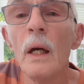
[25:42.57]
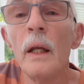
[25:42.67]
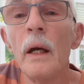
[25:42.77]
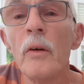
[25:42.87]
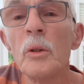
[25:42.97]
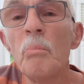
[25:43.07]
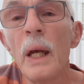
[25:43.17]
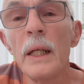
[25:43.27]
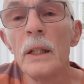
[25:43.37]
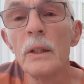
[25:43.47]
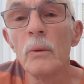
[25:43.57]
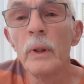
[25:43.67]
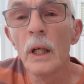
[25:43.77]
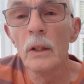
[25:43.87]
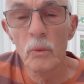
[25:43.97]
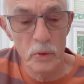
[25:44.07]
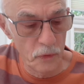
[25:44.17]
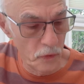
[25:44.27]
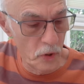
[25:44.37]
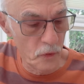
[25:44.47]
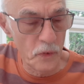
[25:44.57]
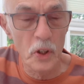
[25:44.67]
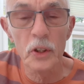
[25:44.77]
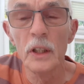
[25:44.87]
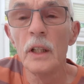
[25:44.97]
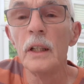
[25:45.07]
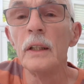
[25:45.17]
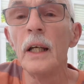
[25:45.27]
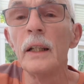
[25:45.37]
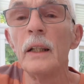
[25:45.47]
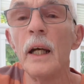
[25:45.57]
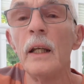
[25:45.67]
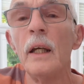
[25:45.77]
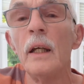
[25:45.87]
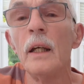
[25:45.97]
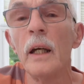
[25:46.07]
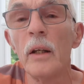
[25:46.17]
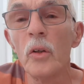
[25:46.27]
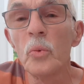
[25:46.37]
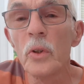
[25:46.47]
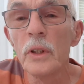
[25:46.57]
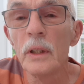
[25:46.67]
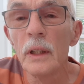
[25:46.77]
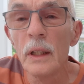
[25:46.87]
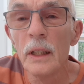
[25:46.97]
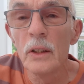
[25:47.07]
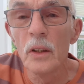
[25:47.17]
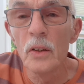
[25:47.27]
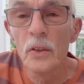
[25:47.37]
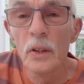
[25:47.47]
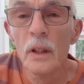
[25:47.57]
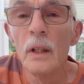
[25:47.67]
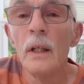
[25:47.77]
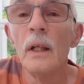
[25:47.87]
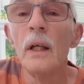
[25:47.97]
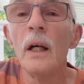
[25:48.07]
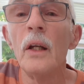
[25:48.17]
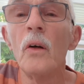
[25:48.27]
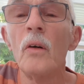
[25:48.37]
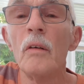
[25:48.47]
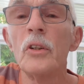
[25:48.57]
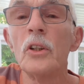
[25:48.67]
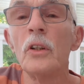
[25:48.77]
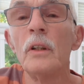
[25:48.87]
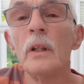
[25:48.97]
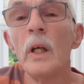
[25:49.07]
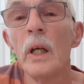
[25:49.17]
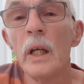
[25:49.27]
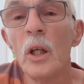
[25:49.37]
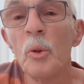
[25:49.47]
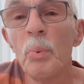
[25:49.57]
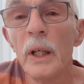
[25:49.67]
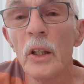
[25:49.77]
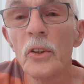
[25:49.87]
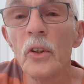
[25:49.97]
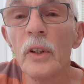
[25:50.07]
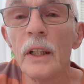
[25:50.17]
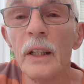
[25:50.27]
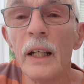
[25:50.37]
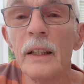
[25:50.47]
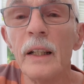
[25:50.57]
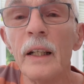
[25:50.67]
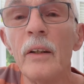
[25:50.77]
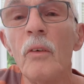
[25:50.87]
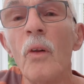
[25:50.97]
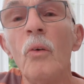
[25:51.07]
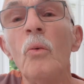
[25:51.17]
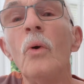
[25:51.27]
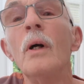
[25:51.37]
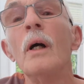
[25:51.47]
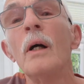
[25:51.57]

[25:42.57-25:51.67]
And I was amazed when I was just first learning DADGAD, and I was watching his concert, and all of a sudden he was playing a song in DADGAD. I thought, oh, wow.